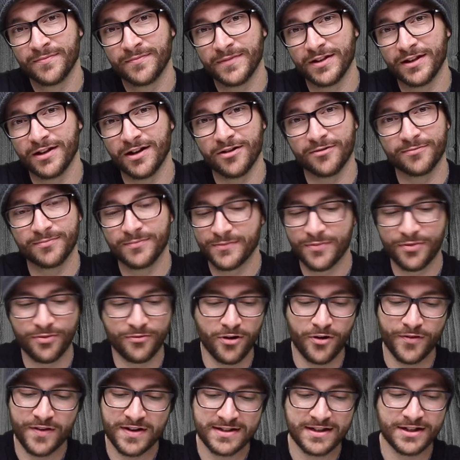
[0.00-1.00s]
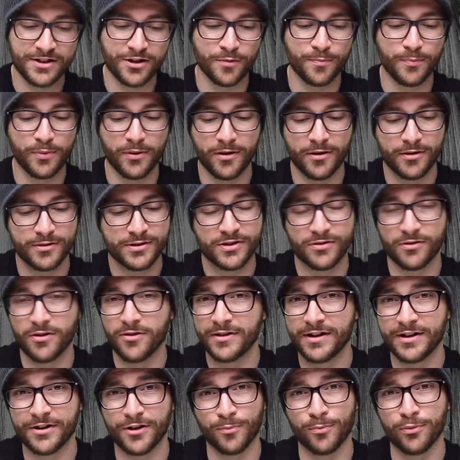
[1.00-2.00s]
You know, throw this in your purse, throw
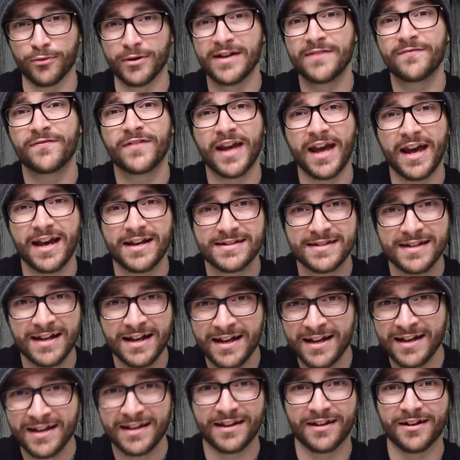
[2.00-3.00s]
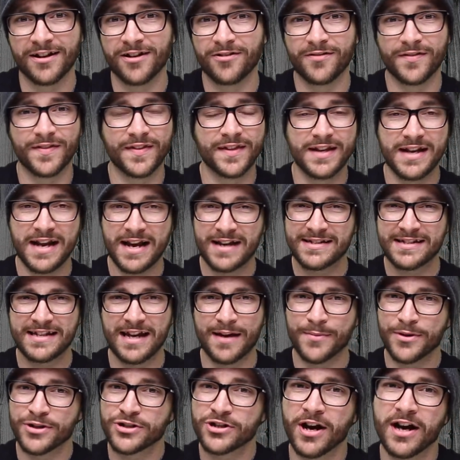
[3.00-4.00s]
it in your briefcase. You know, the next
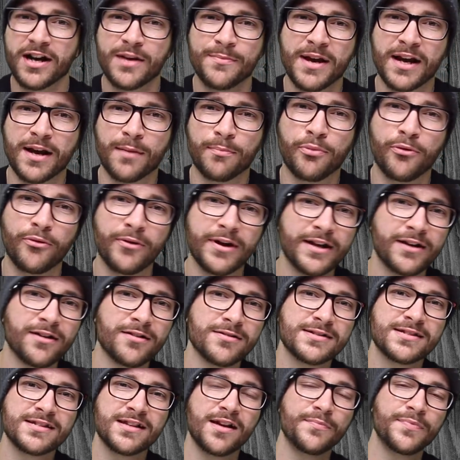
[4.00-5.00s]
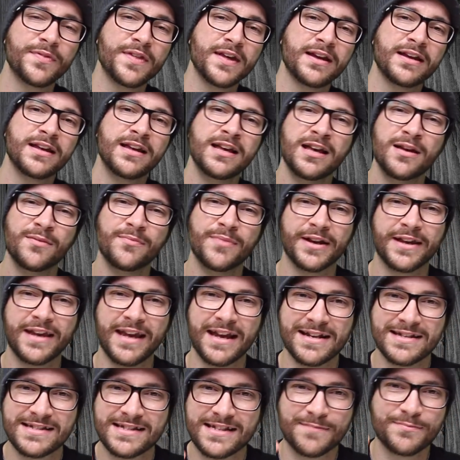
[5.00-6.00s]
time you're trying to make a point on something, but
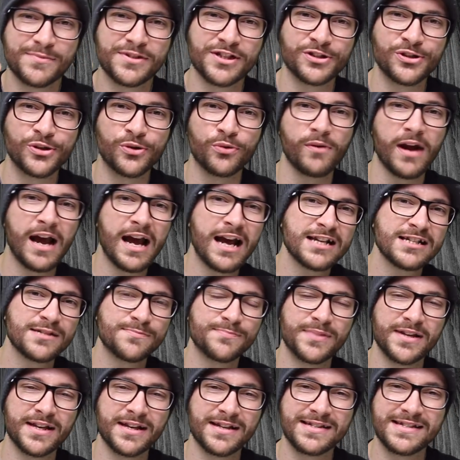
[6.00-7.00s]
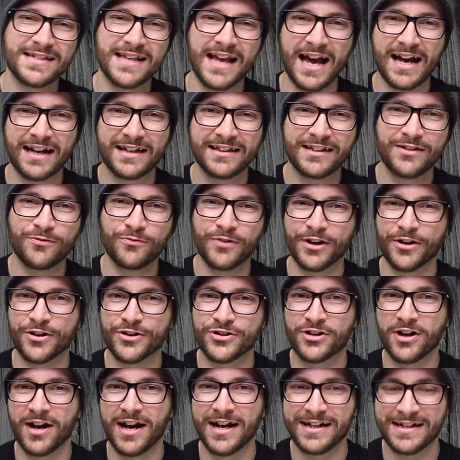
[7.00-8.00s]
can't seem to grasp exactly what you're
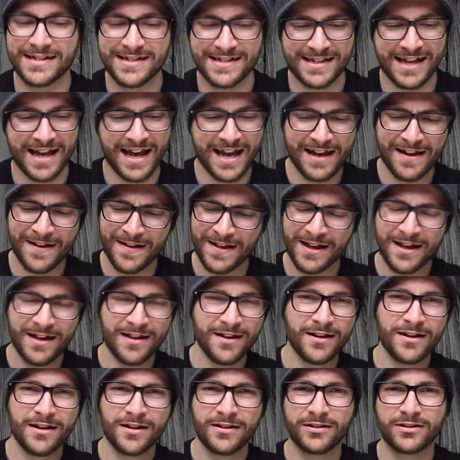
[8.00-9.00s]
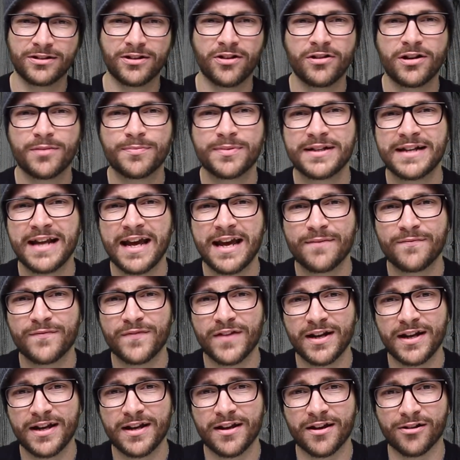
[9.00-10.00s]
trying to say, load up a damn
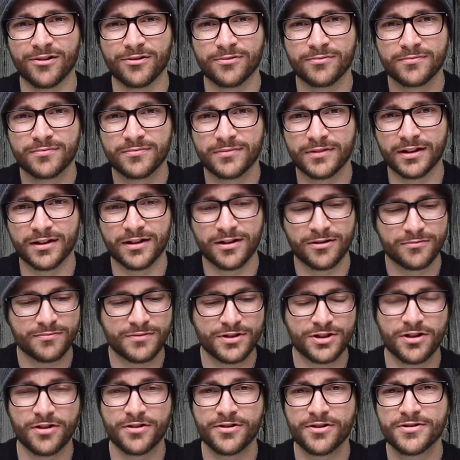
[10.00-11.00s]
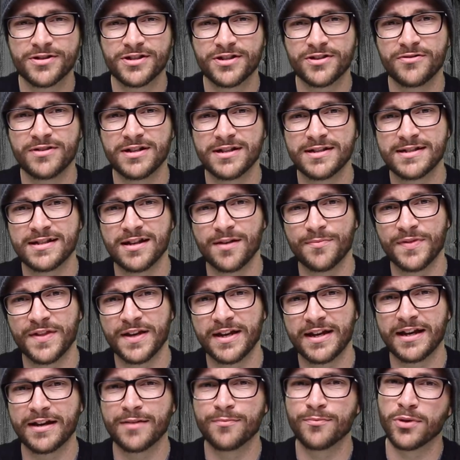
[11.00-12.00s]
video. You know, show your students
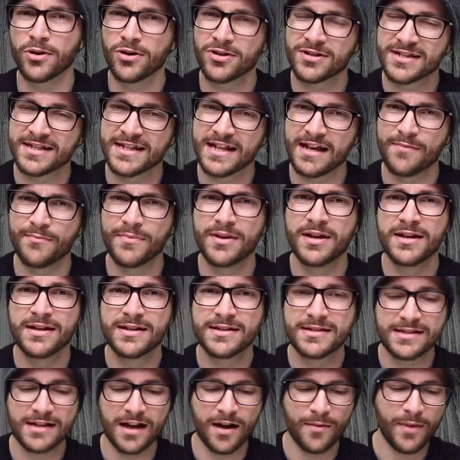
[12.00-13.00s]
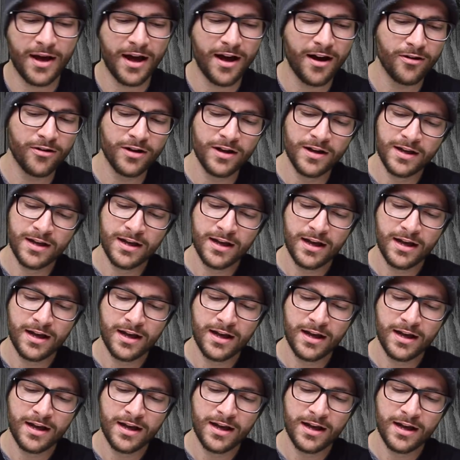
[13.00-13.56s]
something, immerse them somehow.